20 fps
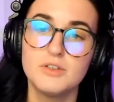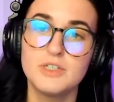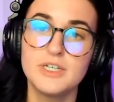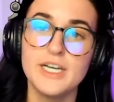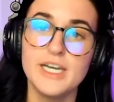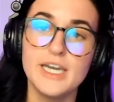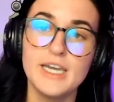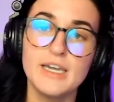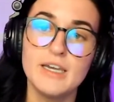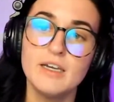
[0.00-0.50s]

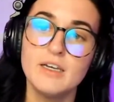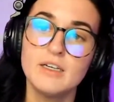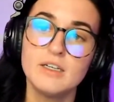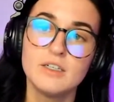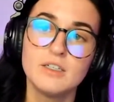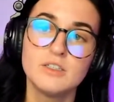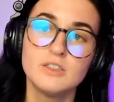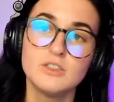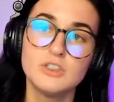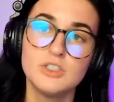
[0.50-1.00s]
Three,
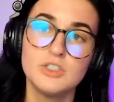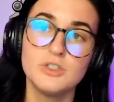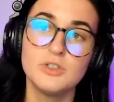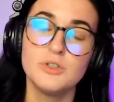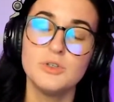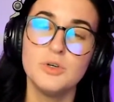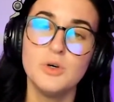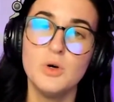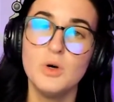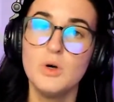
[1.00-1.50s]

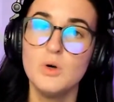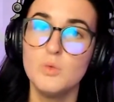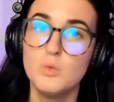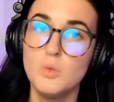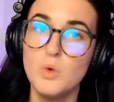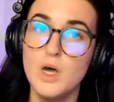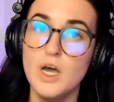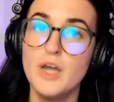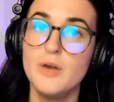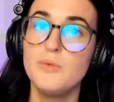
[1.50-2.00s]
two,
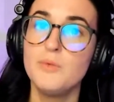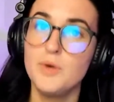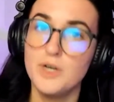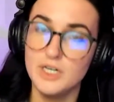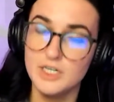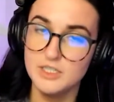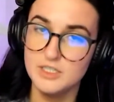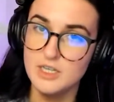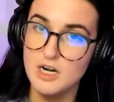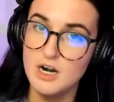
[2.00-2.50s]
one.
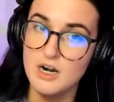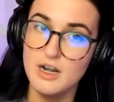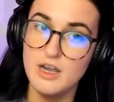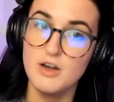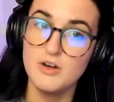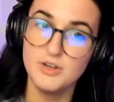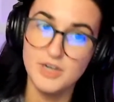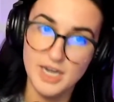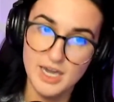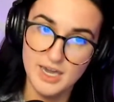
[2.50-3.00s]
We're going to start
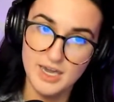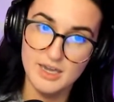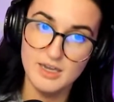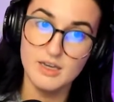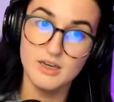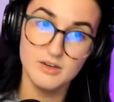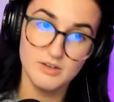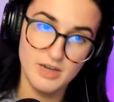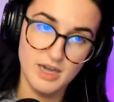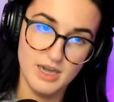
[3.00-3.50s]
now.
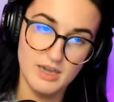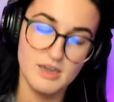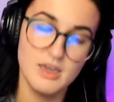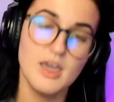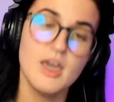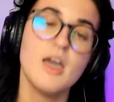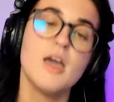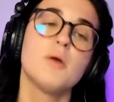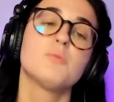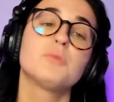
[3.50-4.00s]
Okay. Okay.
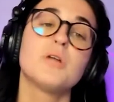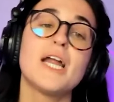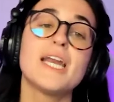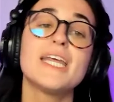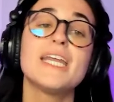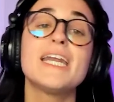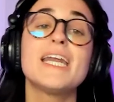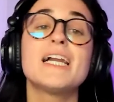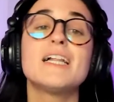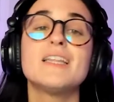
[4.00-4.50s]

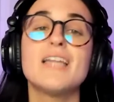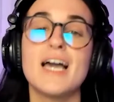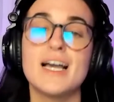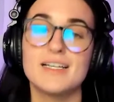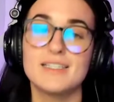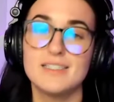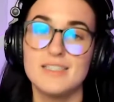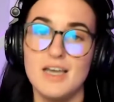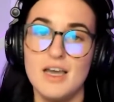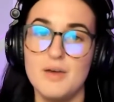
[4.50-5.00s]
Brennan and
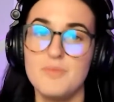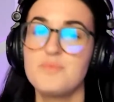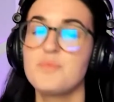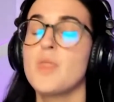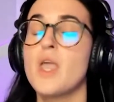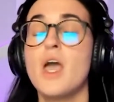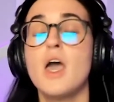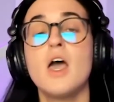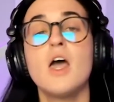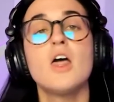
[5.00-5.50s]
Alexa.
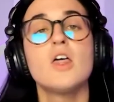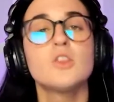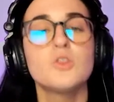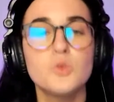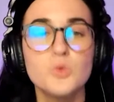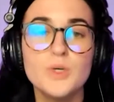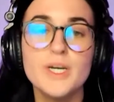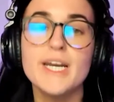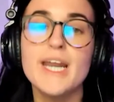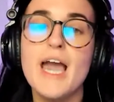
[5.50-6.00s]

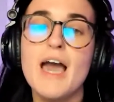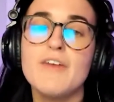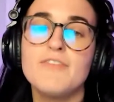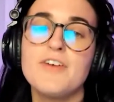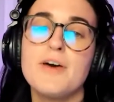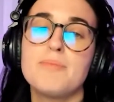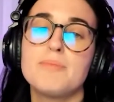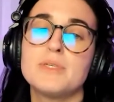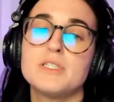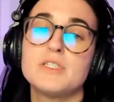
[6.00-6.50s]
Three and a
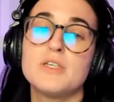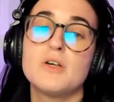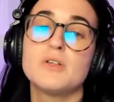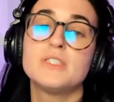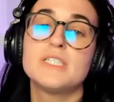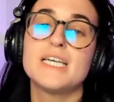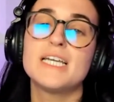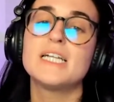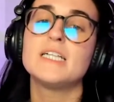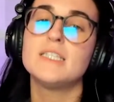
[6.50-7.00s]
half
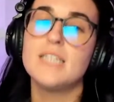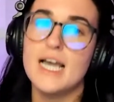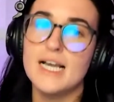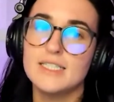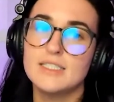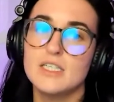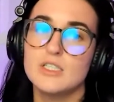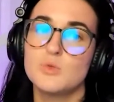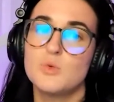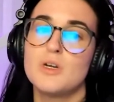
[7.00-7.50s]
episodes in,
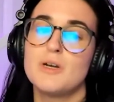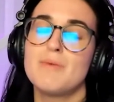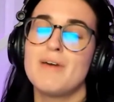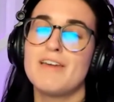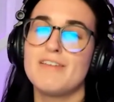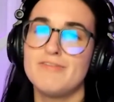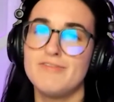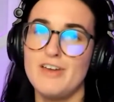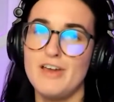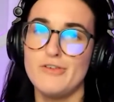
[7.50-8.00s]
Alexa's one of
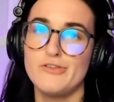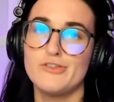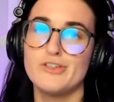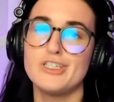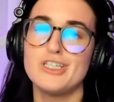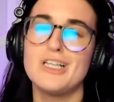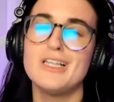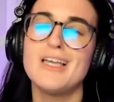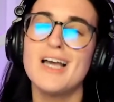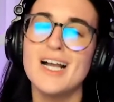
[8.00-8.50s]
my
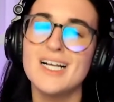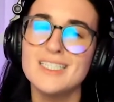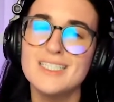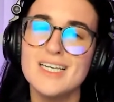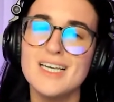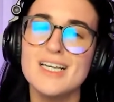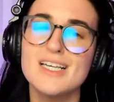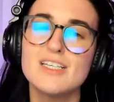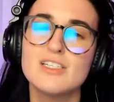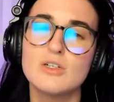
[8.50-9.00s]
favorite.
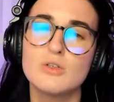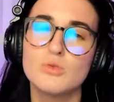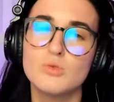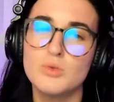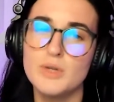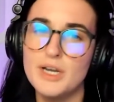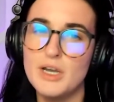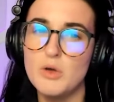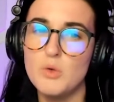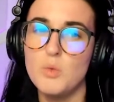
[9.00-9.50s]
Alexa is a
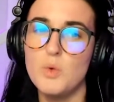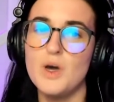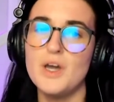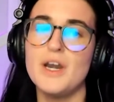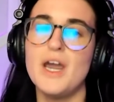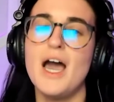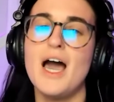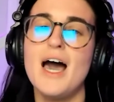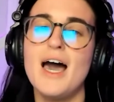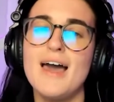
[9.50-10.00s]
real
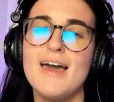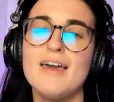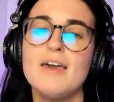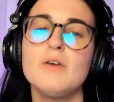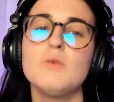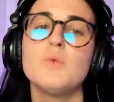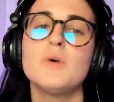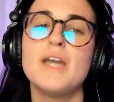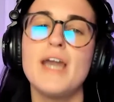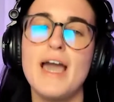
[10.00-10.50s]
one.
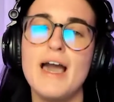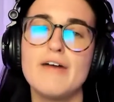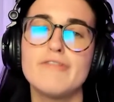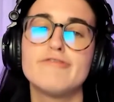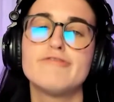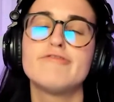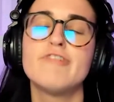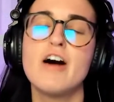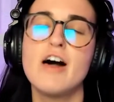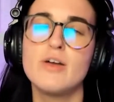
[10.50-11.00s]
I would
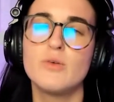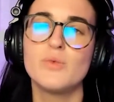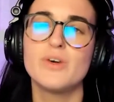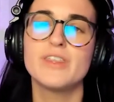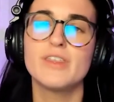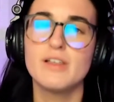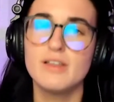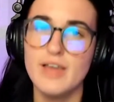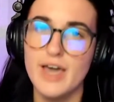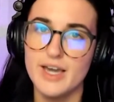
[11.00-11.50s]
have fun
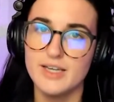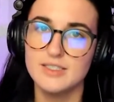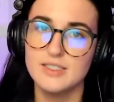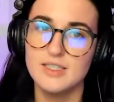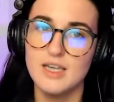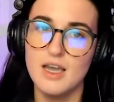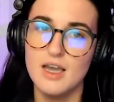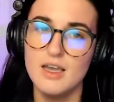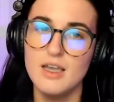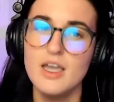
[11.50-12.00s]
with
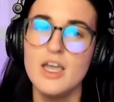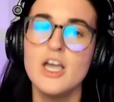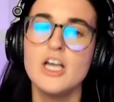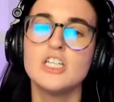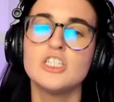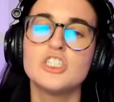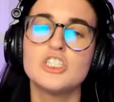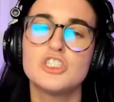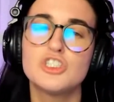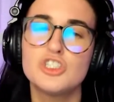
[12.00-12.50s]
Alexa.
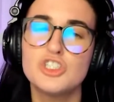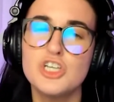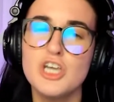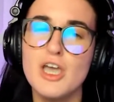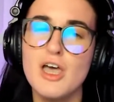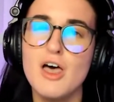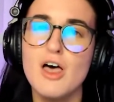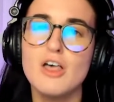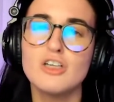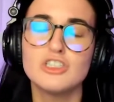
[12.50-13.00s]
She's
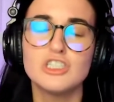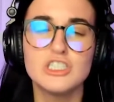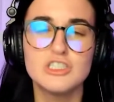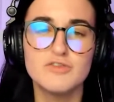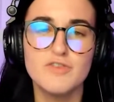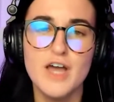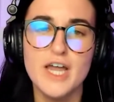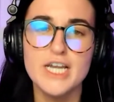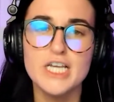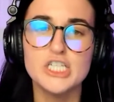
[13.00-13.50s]
chill,
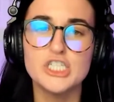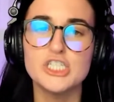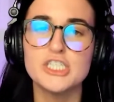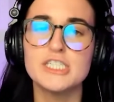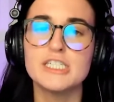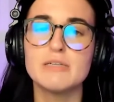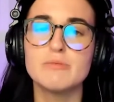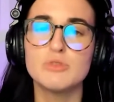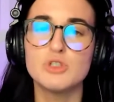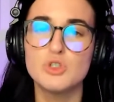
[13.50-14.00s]
she's funny,
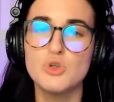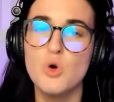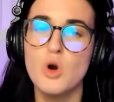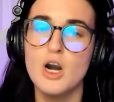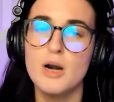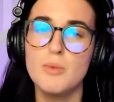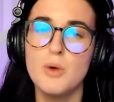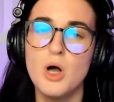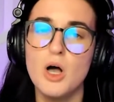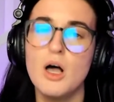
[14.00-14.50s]
she seems
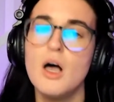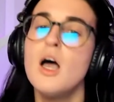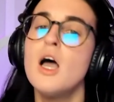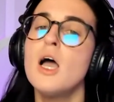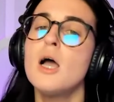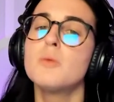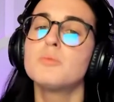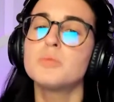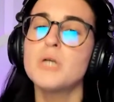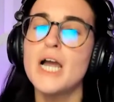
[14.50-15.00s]
normal.
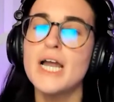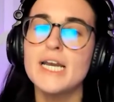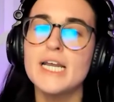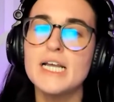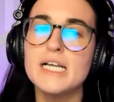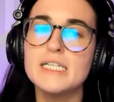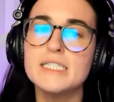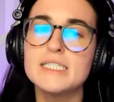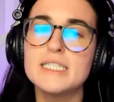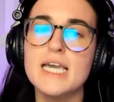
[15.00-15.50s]

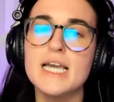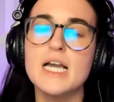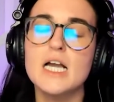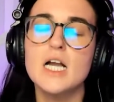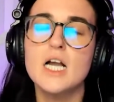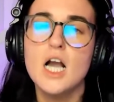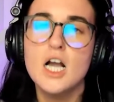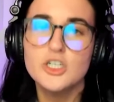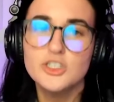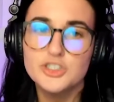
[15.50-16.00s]
Brennan's
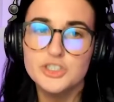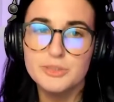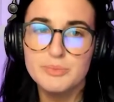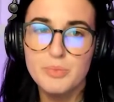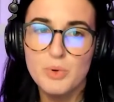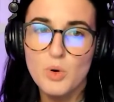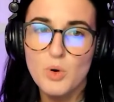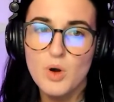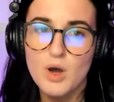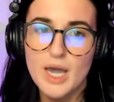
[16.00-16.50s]
like
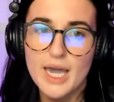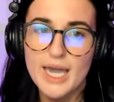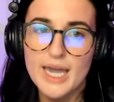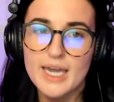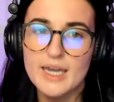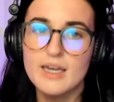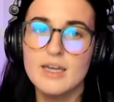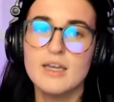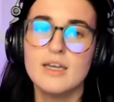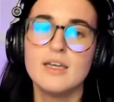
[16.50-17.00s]
country
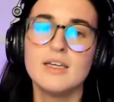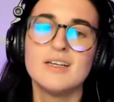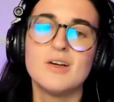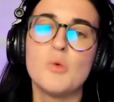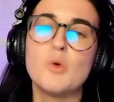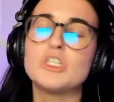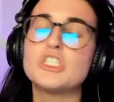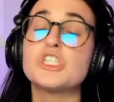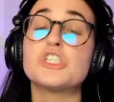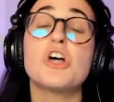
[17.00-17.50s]
boy,
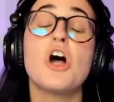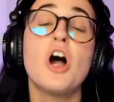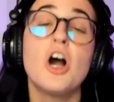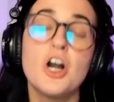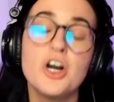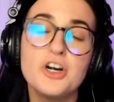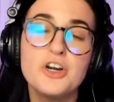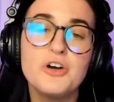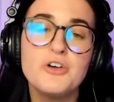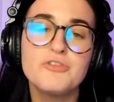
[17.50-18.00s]
which is a
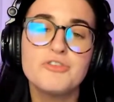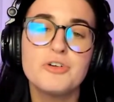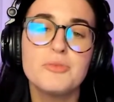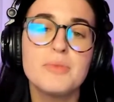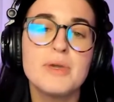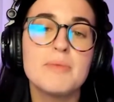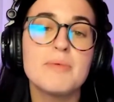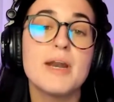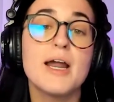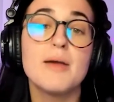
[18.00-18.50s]
hard no
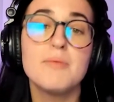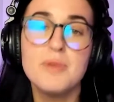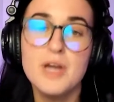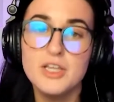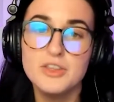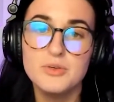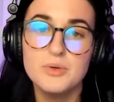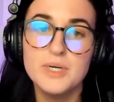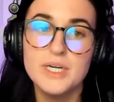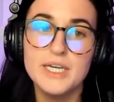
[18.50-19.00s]
for me, but I'm
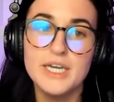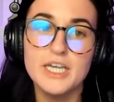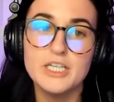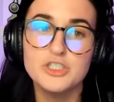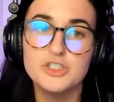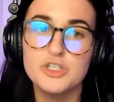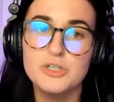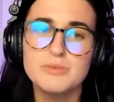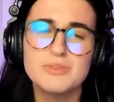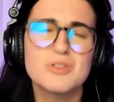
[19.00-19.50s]
not the one
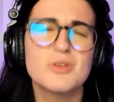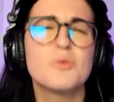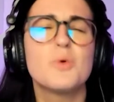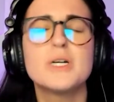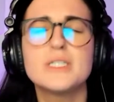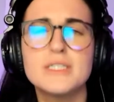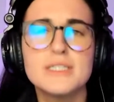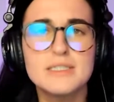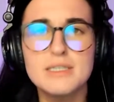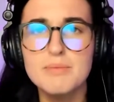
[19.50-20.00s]
engaged to him. So
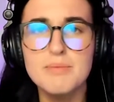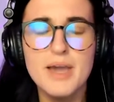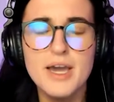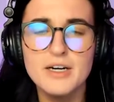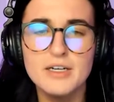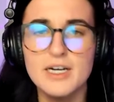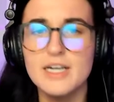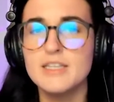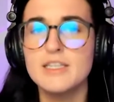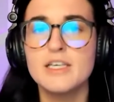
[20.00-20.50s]
what does it
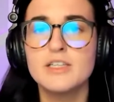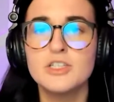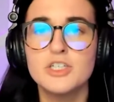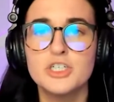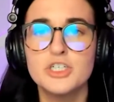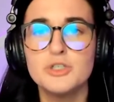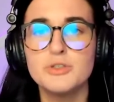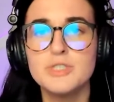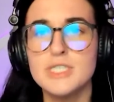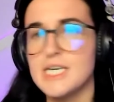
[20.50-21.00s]
matter? I think
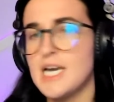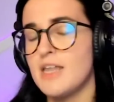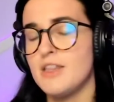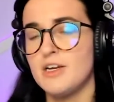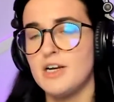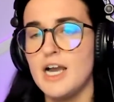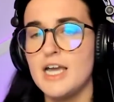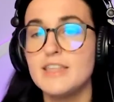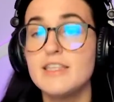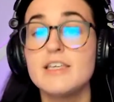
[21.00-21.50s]
they're cute
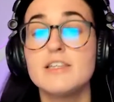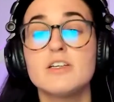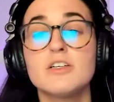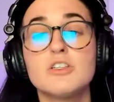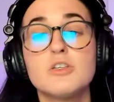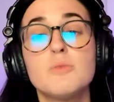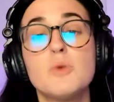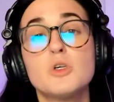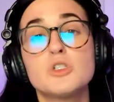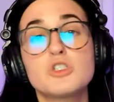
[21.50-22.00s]
together. I think
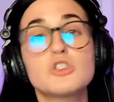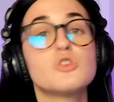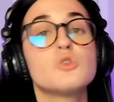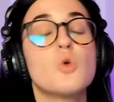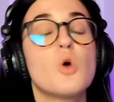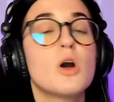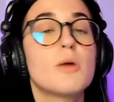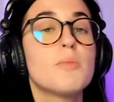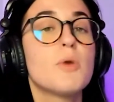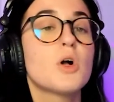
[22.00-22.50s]
they're the most
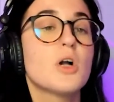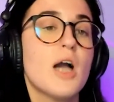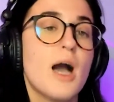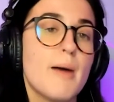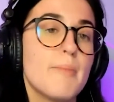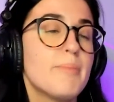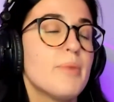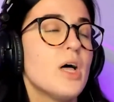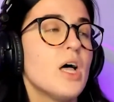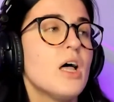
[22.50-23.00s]
normal
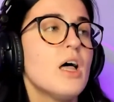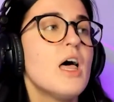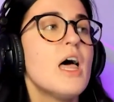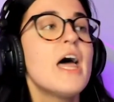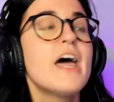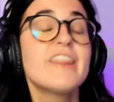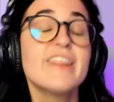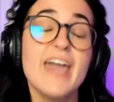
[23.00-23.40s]
couple.